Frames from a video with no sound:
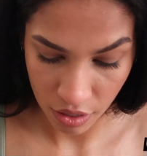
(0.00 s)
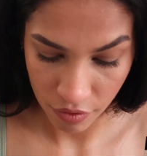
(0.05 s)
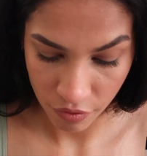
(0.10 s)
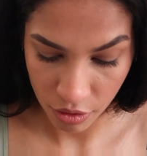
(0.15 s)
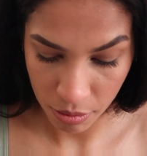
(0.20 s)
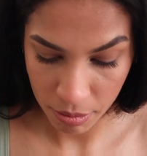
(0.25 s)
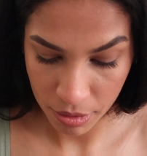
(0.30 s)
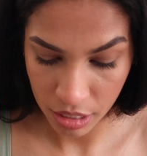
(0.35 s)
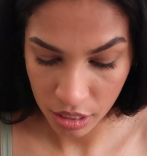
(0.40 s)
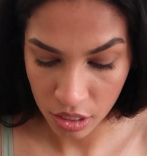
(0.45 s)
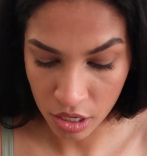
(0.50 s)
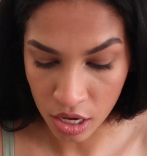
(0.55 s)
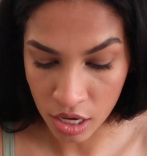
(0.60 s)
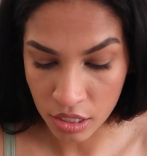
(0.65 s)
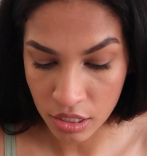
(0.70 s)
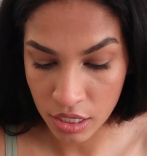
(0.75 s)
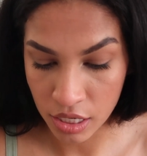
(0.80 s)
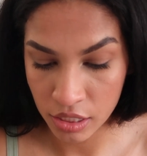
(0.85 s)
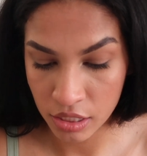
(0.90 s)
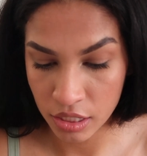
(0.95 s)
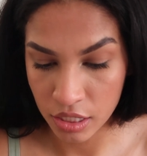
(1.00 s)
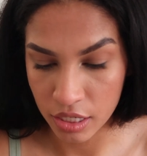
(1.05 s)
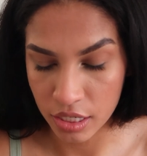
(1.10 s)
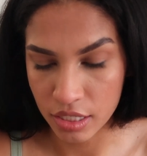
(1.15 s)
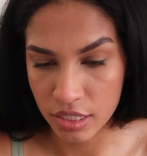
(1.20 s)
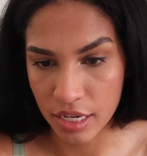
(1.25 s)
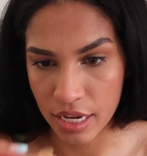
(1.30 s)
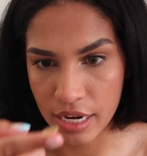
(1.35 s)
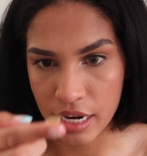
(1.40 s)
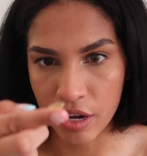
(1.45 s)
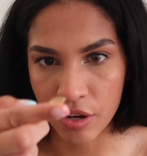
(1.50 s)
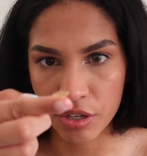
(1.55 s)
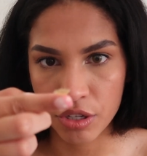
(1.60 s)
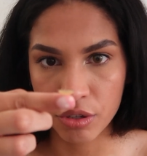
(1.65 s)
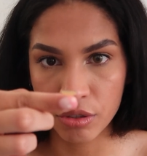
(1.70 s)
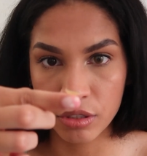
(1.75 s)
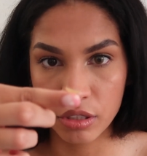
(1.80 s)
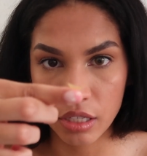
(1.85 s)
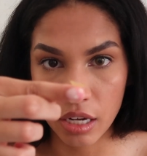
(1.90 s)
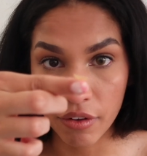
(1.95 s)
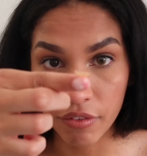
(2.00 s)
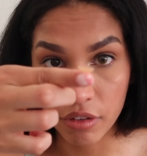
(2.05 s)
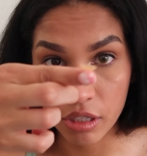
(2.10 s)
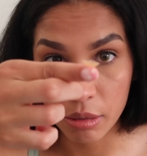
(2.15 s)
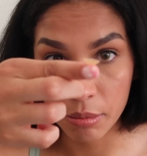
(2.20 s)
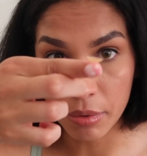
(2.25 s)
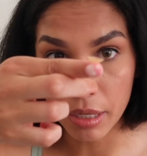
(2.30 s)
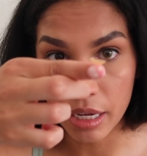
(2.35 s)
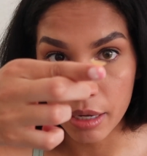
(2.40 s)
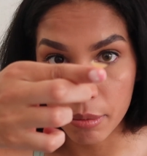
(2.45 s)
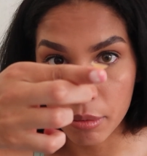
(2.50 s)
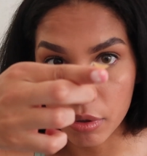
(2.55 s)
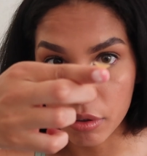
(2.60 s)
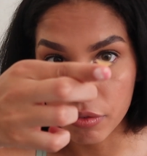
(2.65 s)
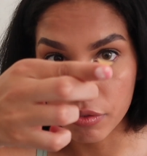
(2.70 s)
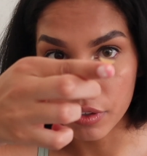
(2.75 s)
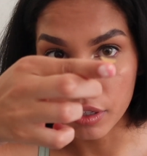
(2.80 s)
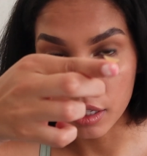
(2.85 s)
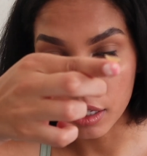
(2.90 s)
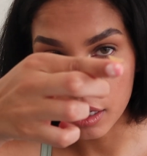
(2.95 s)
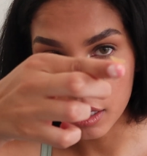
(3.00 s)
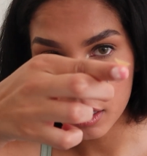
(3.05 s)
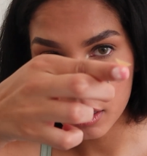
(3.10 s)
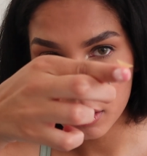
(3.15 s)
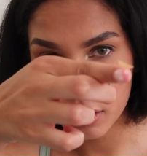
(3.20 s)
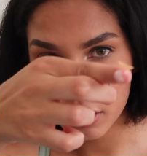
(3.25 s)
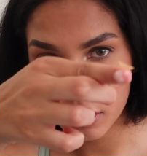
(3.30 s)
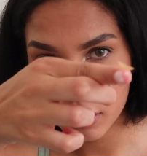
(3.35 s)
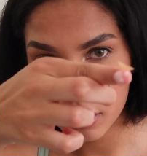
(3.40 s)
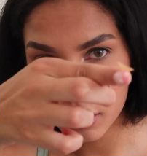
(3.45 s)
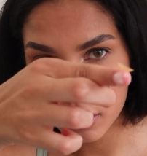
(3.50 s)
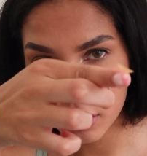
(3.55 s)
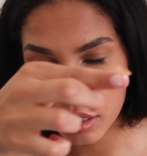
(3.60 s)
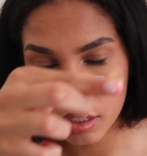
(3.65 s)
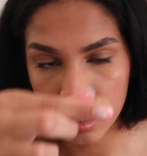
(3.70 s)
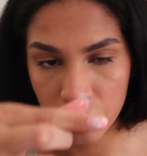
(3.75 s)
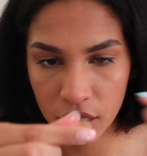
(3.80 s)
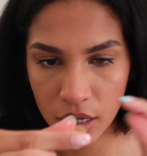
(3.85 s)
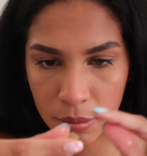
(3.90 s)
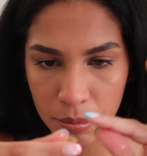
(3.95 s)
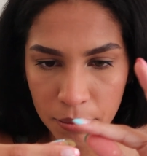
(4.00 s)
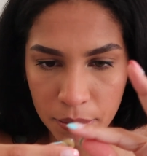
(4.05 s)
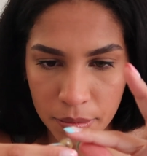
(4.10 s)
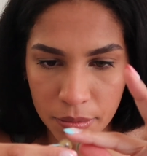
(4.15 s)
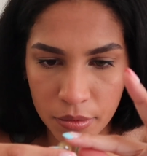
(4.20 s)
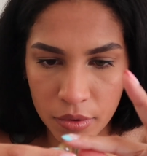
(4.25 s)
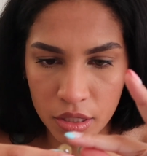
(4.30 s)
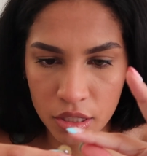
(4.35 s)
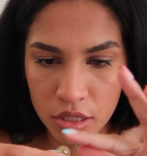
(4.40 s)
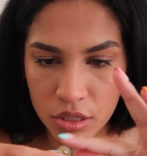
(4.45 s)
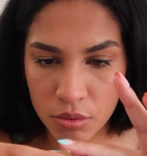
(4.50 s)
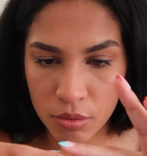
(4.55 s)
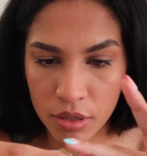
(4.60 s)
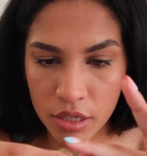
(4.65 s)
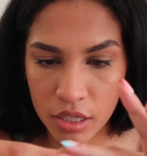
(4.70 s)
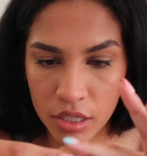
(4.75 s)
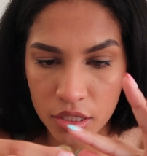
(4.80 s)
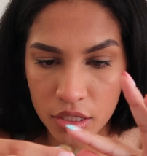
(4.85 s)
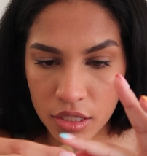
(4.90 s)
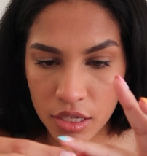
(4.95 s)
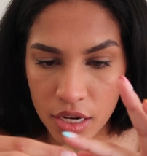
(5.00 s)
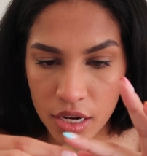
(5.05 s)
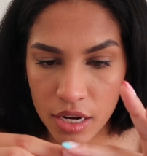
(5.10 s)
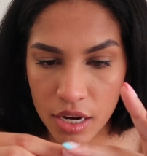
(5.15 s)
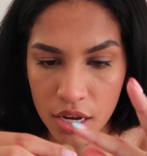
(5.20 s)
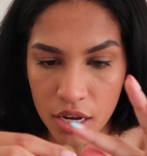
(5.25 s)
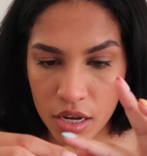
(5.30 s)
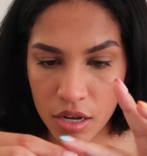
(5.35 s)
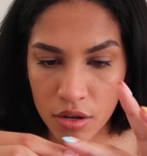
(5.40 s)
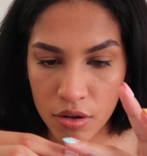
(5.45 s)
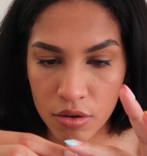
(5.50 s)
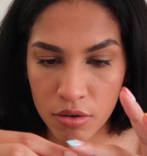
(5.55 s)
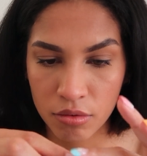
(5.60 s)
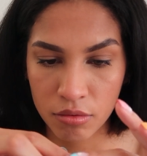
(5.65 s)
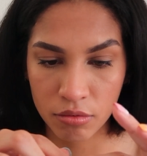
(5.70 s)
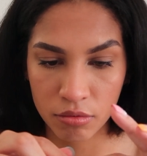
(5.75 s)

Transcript: you ever put a contact in inside out, you'll definitely be able to feel it. Yep, these were inside out.